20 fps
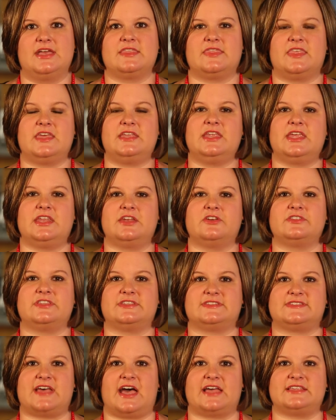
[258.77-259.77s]
Then enter
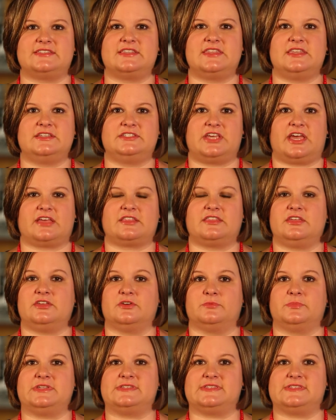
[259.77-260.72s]
the size of the check that you'll be